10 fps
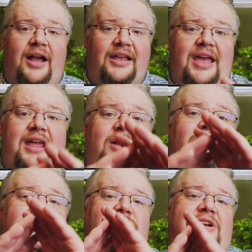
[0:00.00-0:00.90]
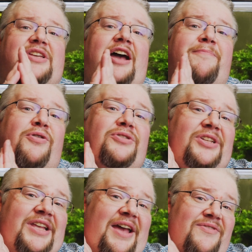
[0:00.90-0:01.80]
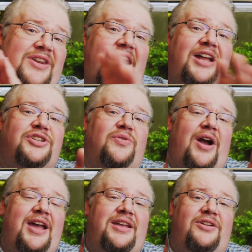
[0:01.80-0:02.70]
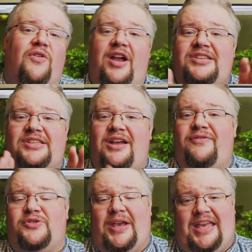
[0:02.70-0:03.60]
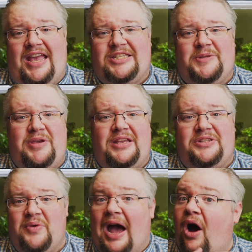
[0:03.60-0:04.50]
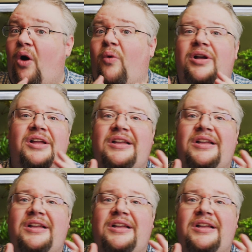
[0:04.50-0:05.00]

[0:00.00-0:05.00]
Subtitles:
Again, I want to stress, I personally have not tried Greg's stuff, so I can't speak to how